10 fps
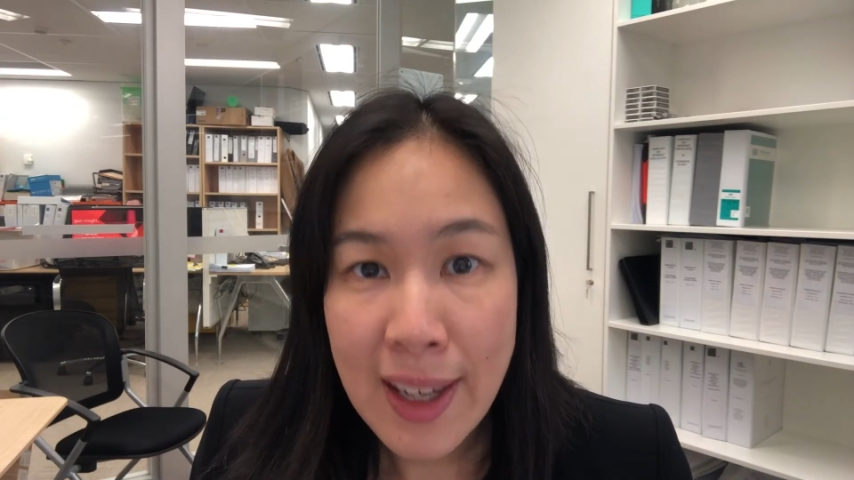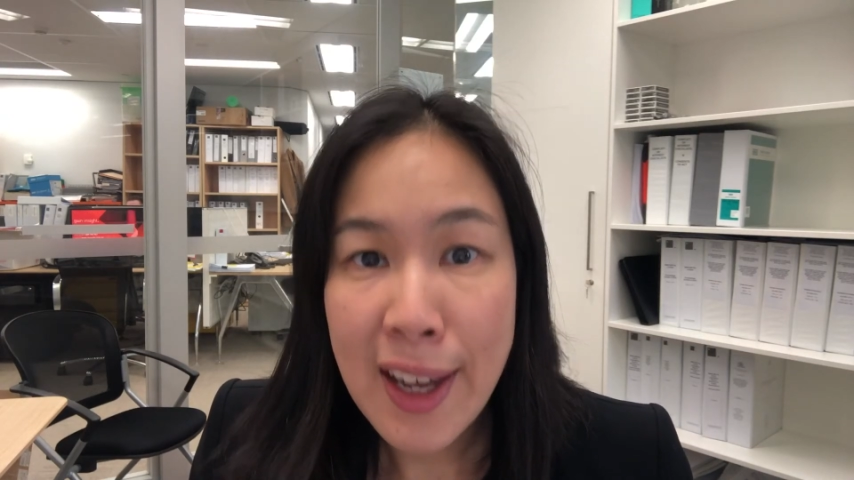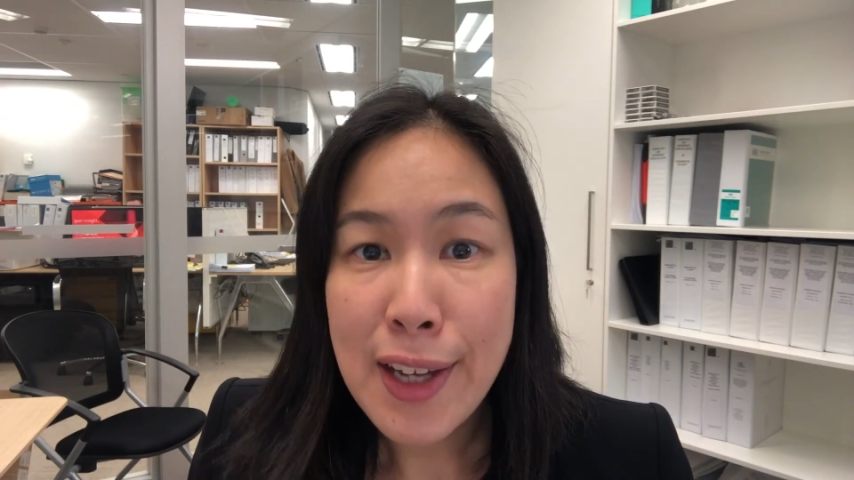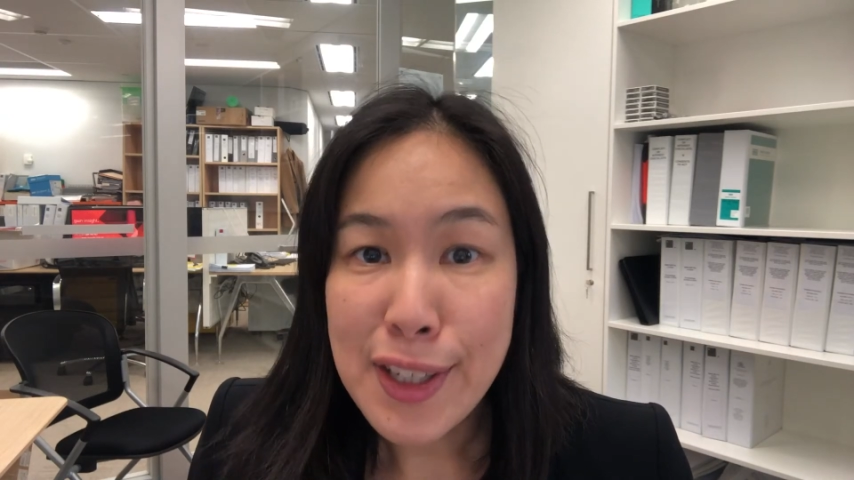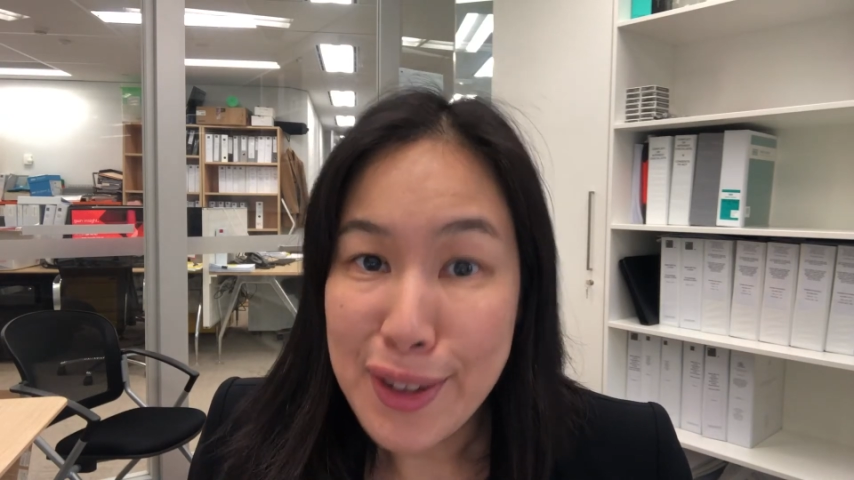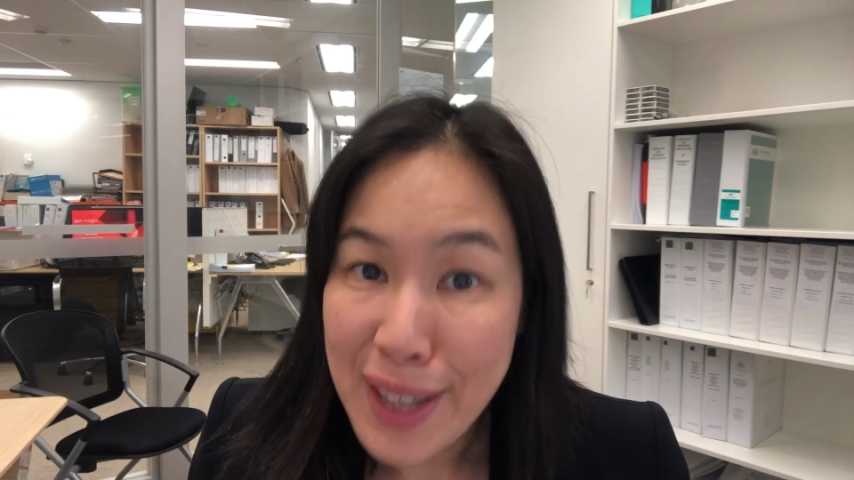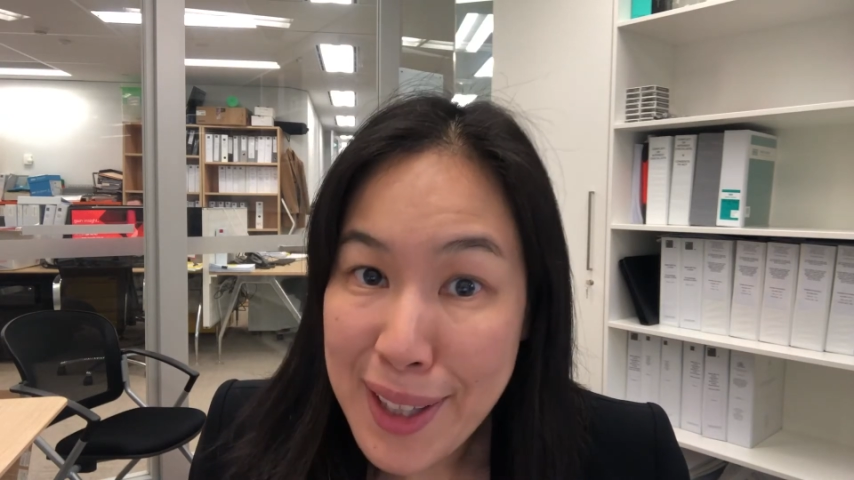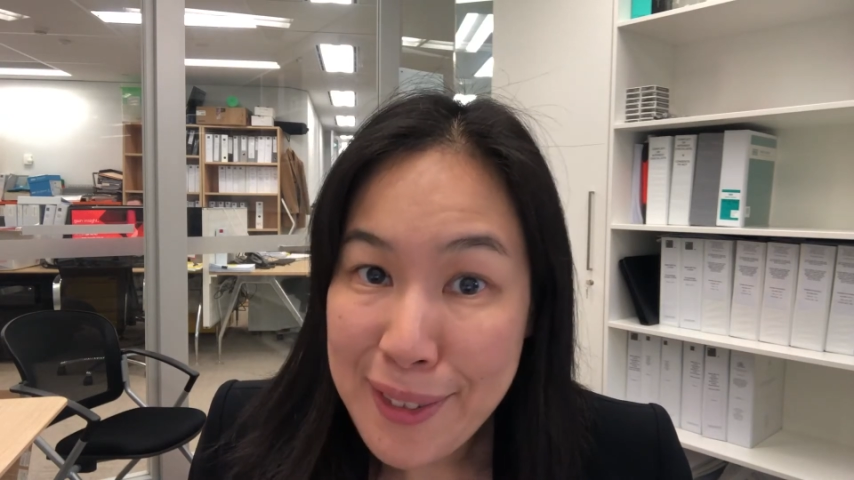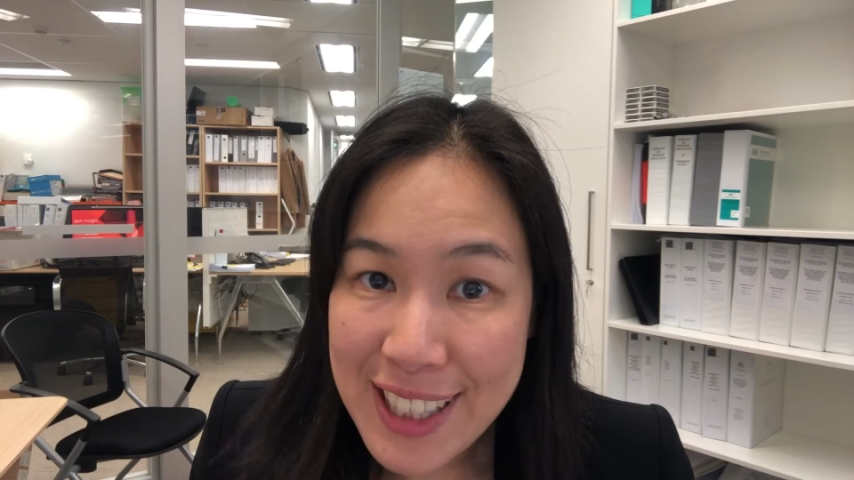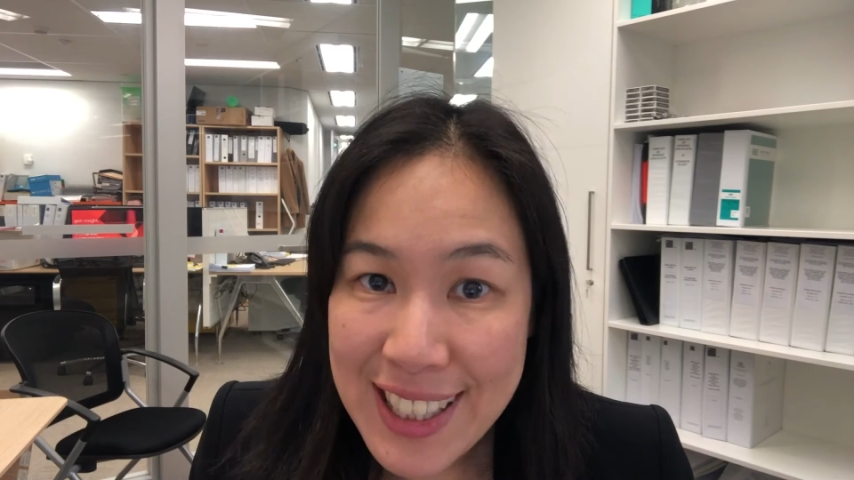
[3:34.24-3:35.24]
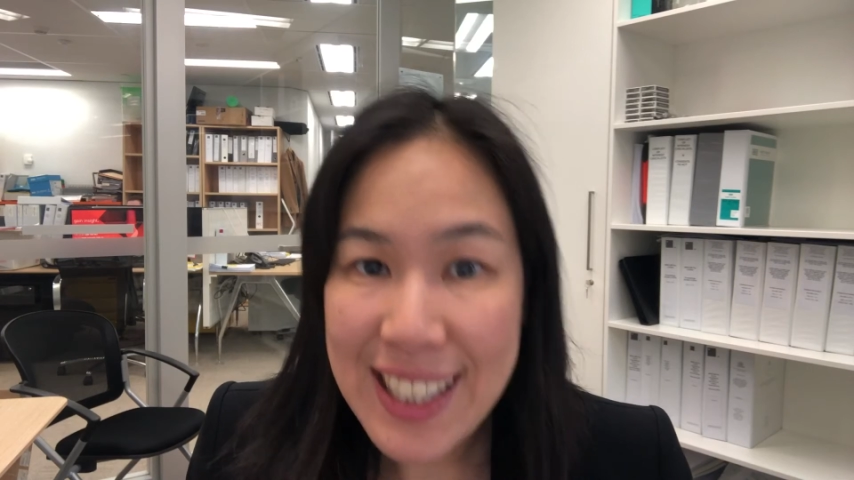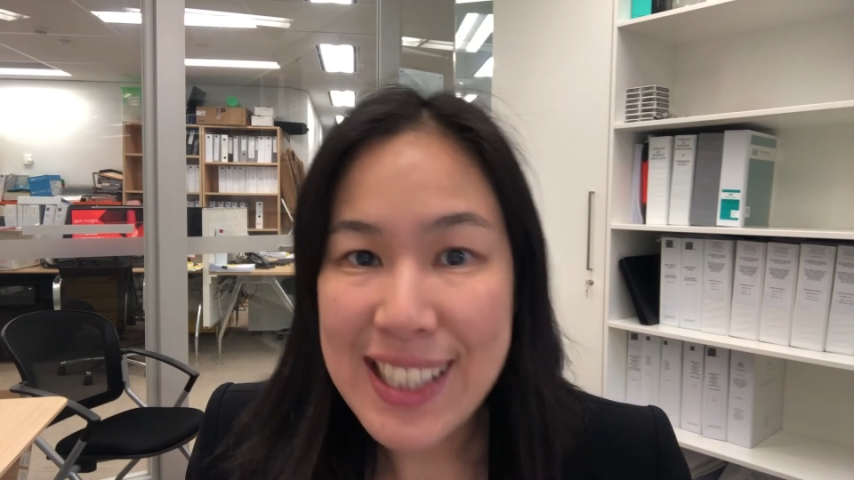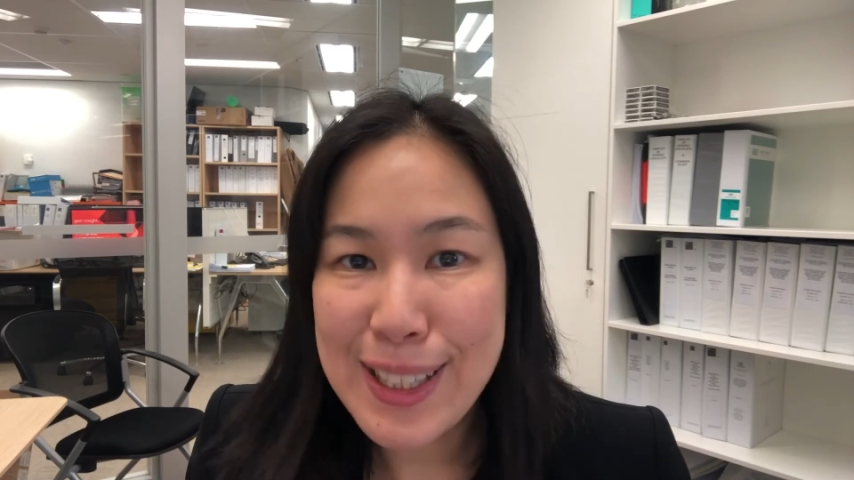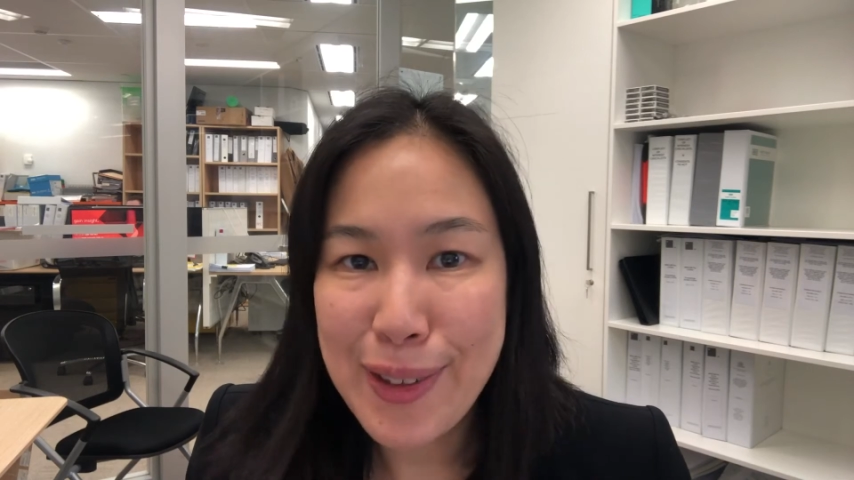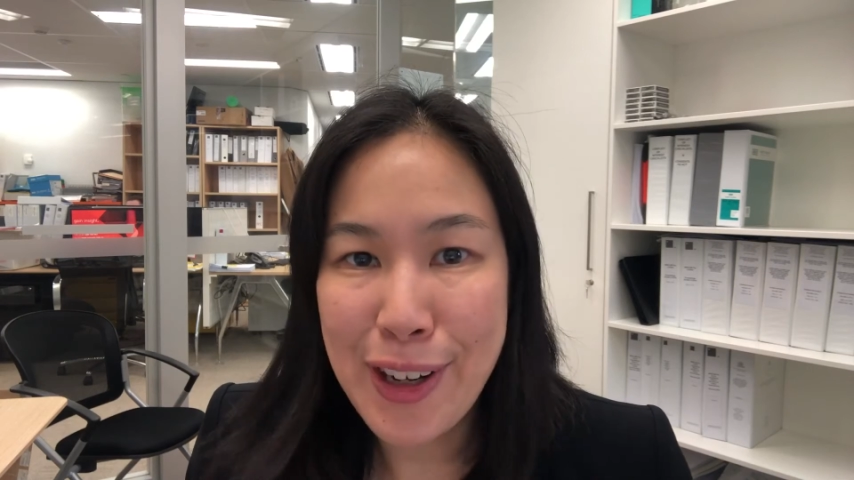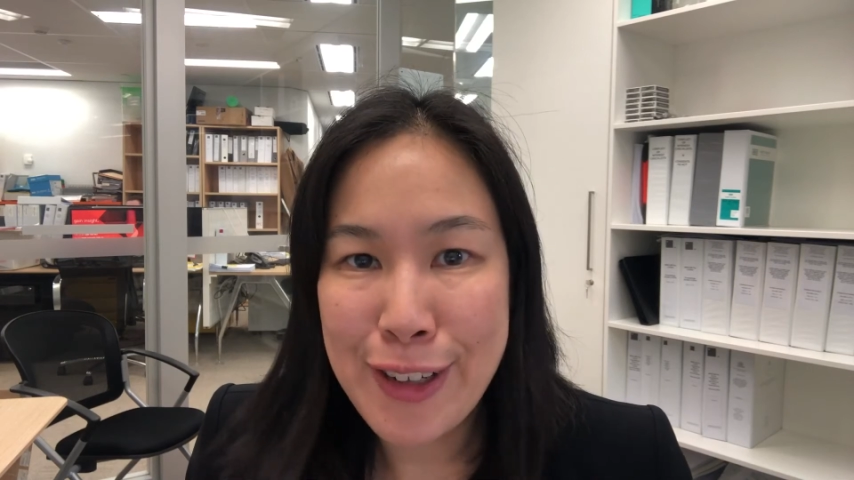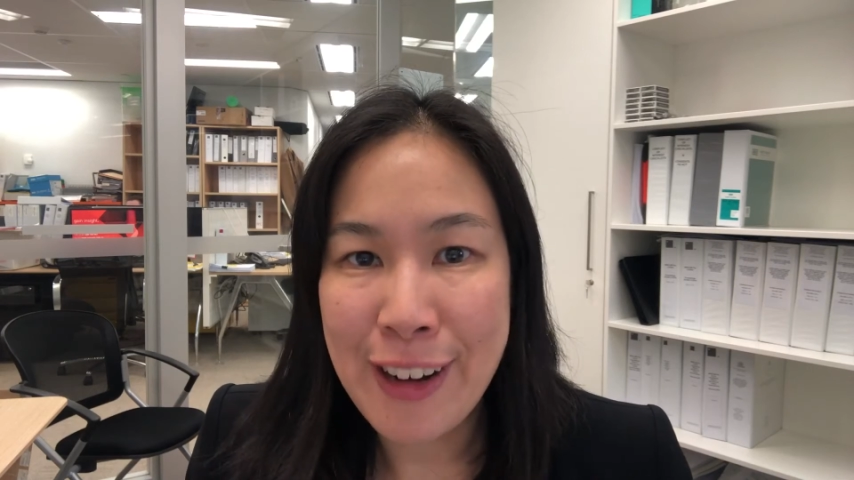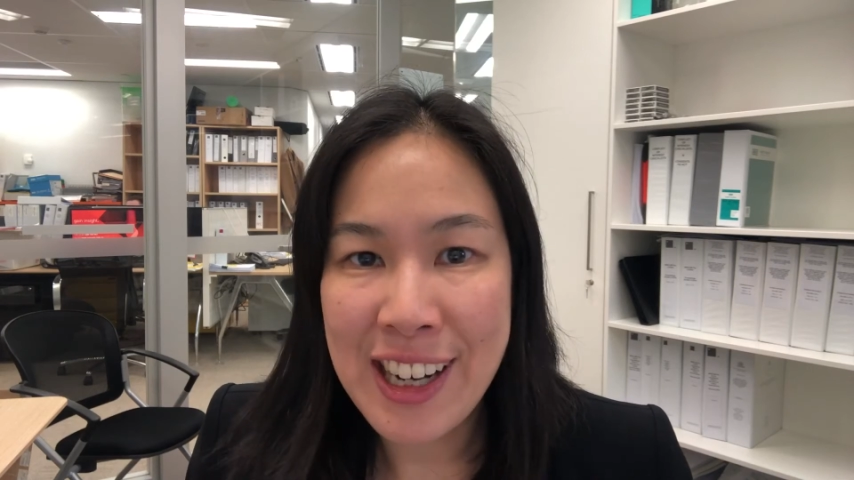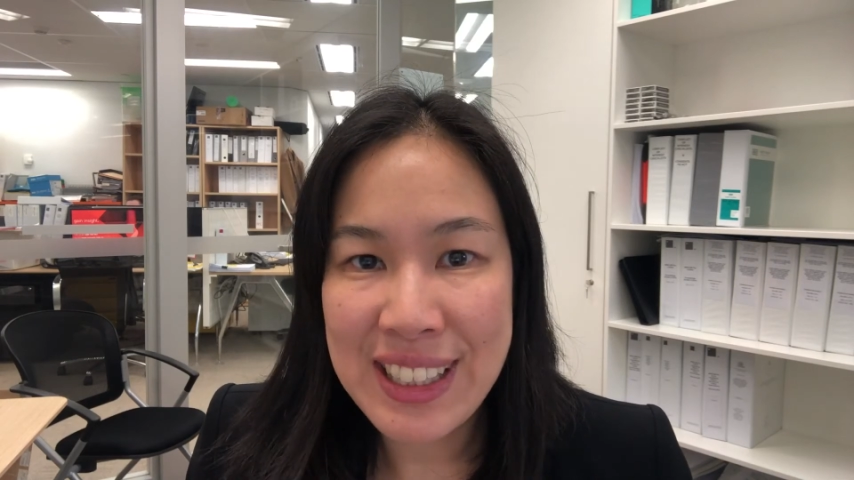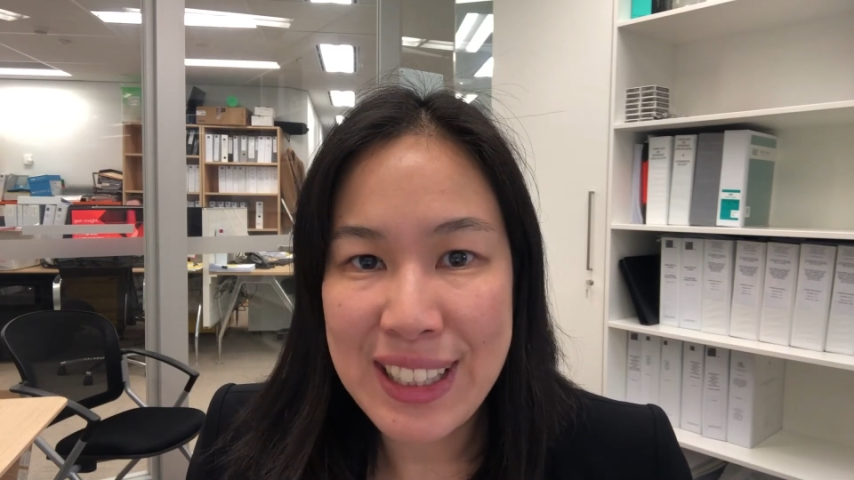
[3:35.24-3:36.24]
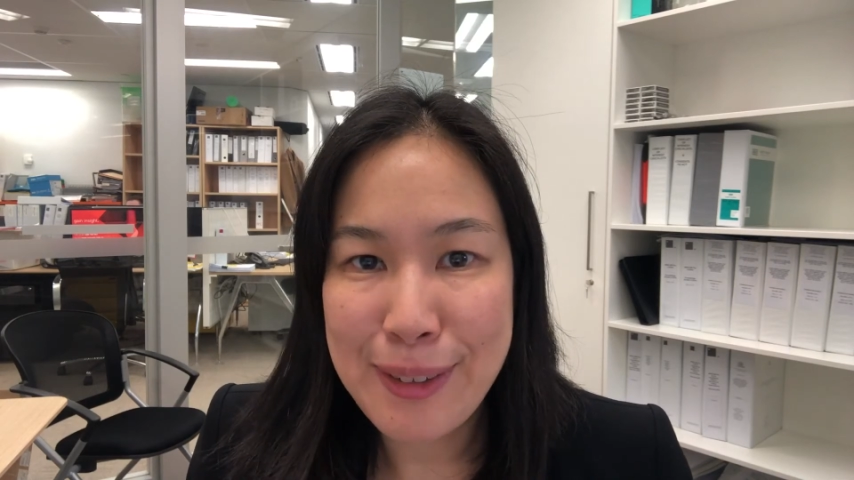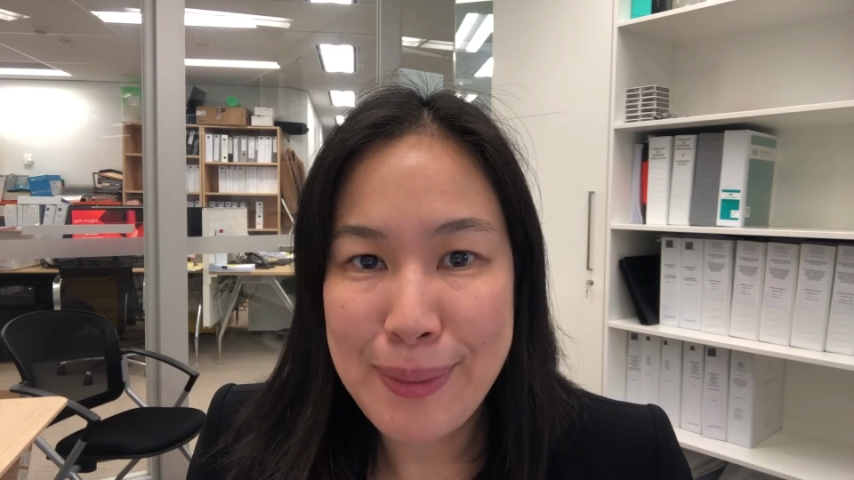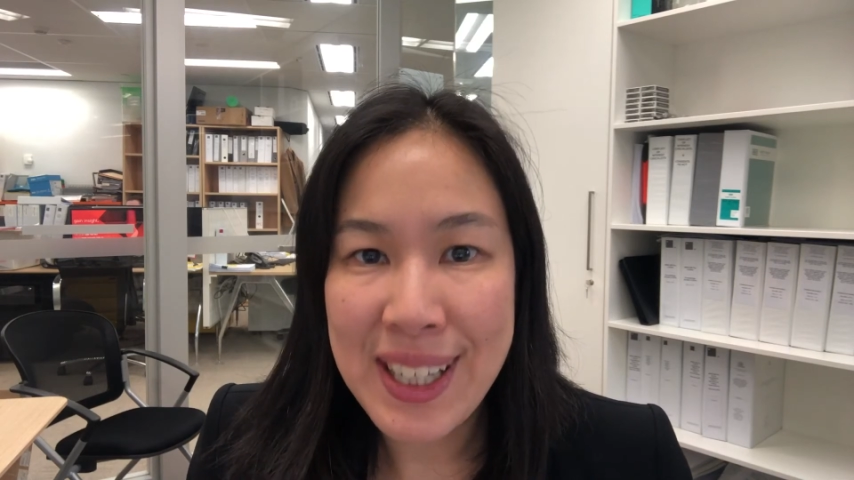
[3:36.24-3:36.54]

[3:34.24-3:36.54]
So another word that gets thrown around a little bit